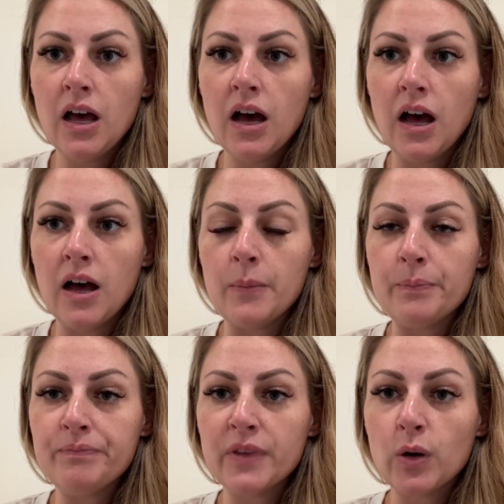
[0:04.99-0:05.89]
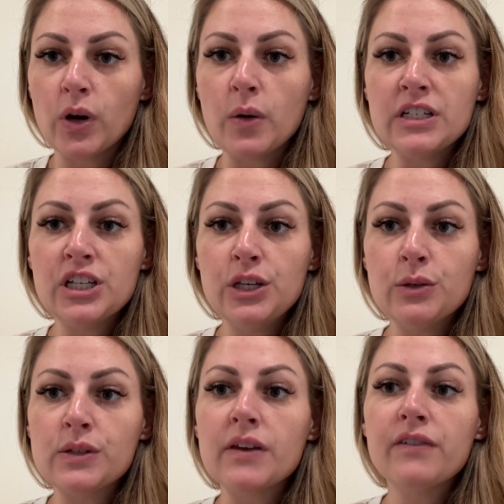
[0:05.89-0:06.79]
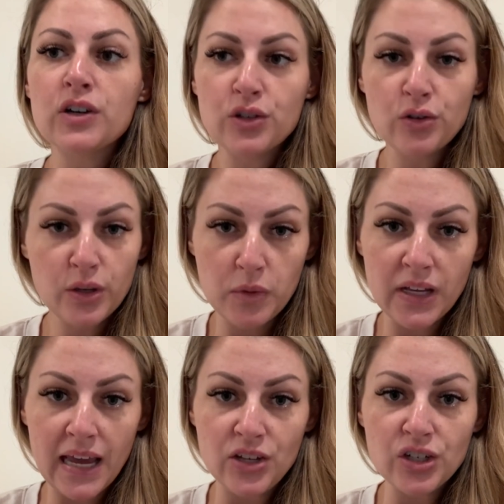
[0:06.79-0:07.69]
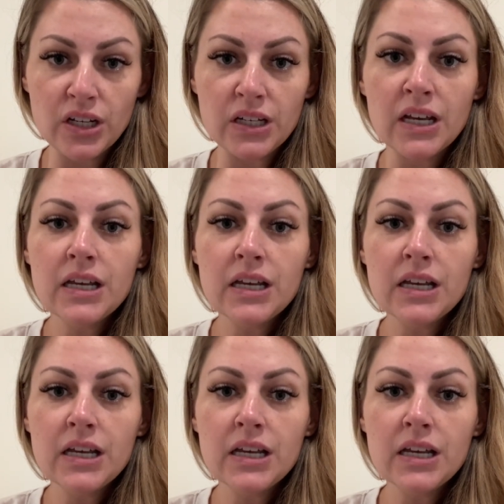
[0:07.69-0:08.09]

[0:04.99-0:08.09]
we're going to use functional communication